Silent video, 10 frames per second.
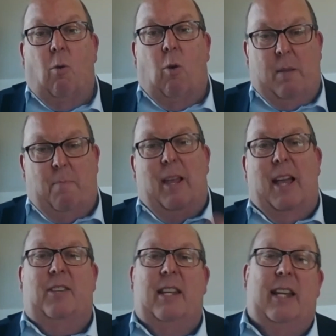What a
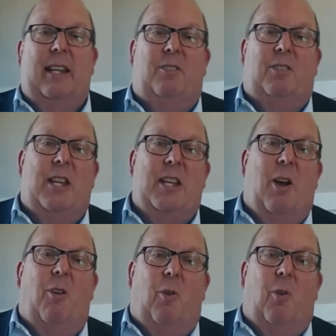blessing it is to
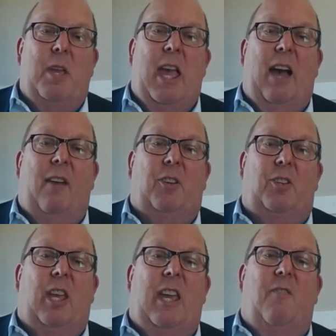know that we have a
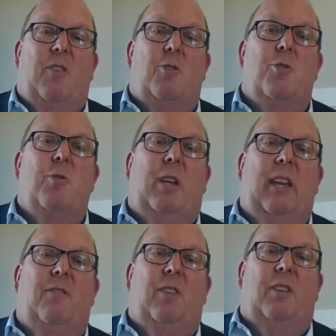Savior who
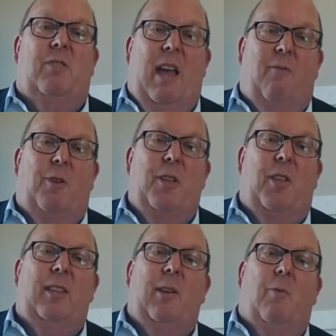gives us
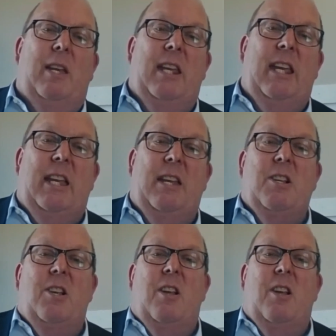everything that we need